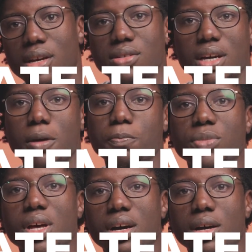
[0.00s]
right?
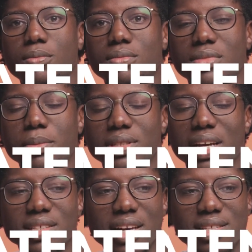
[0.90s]
I
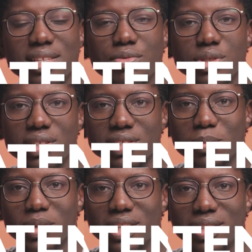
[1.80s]
think I see everything is
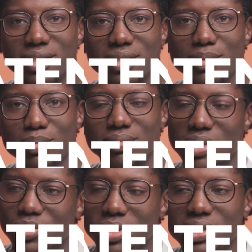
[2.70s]
important.
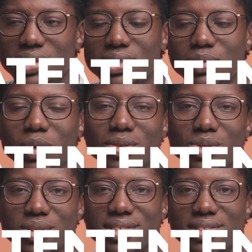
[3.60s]
This one is one of
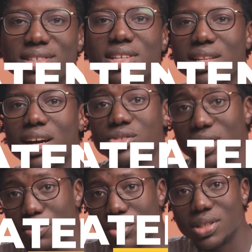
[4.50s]
those things that are
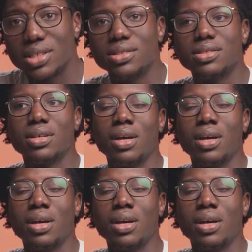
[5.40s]
actually important.